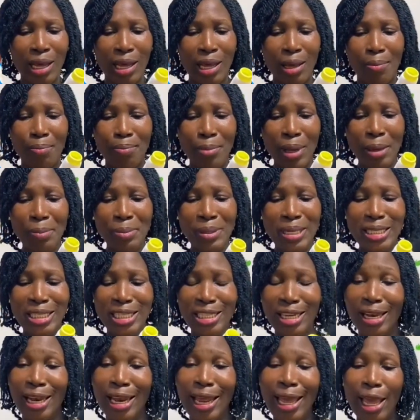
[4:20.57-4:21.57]
maybe
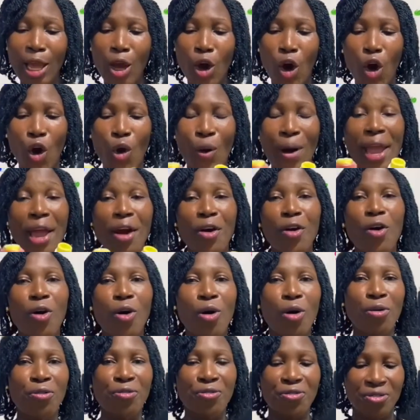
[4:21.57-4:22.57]
delay or error
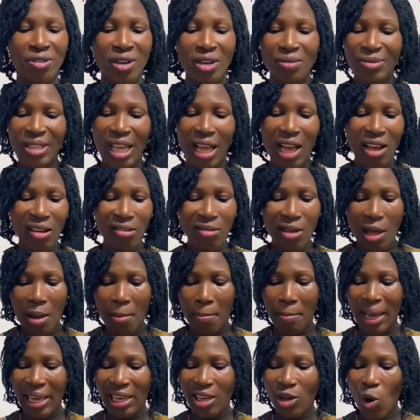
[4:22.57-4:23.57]
of
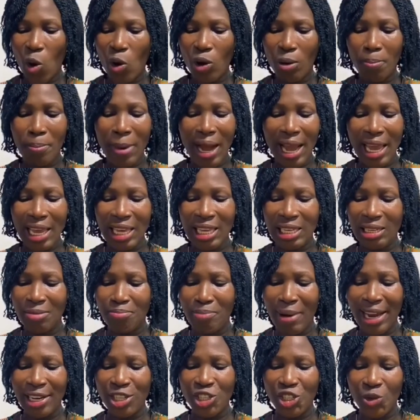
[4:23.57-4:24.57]

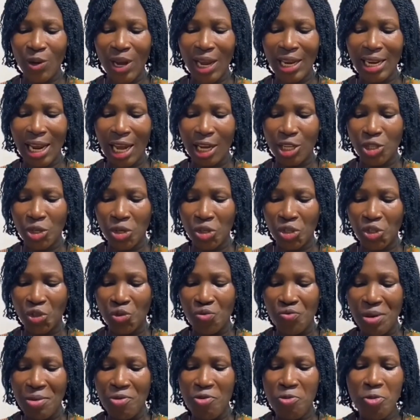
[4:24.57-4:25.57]
my thread are just
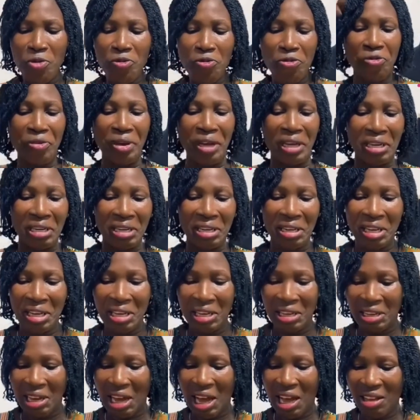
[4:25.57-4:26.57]
moving.
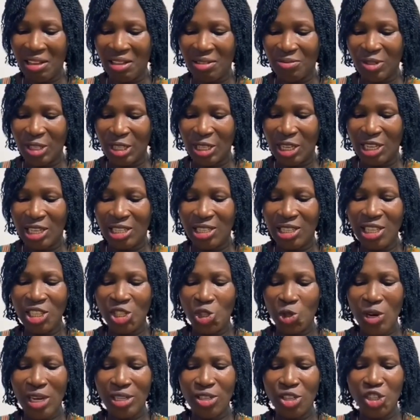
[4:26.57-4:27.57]
This
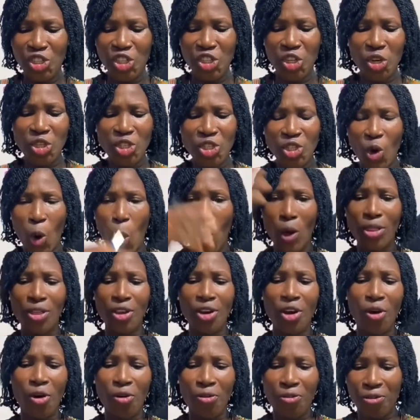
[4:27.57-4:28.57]
thread is just cutting
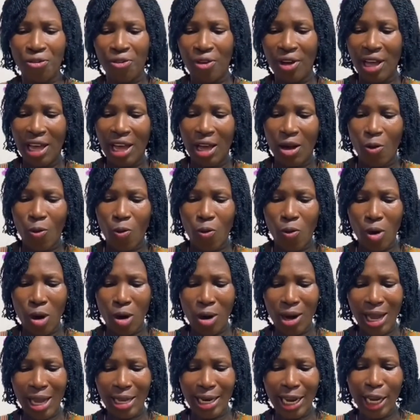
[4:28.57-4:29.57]
off.
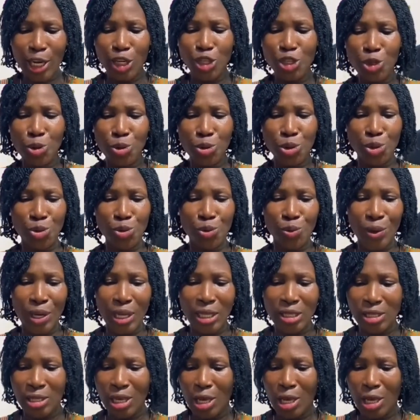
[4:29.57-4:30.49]
What can I do to it?